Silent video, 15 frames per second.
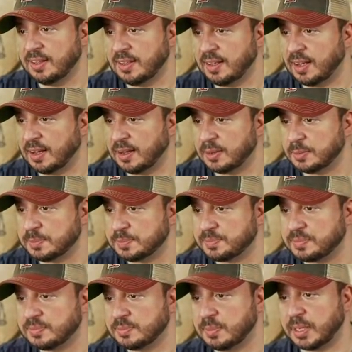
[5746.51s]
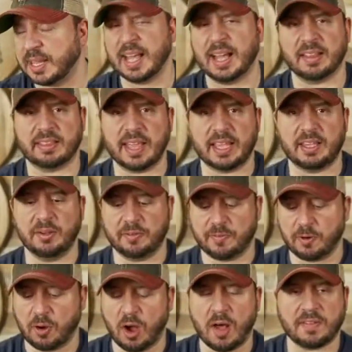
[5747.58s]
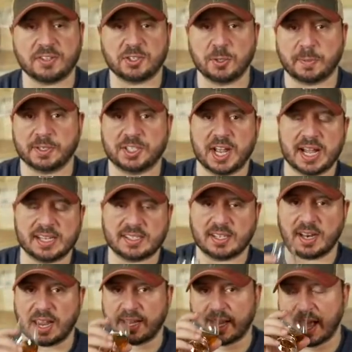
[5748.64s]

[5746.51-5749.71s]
Um, but yeah, thank you for all the super chats tonight,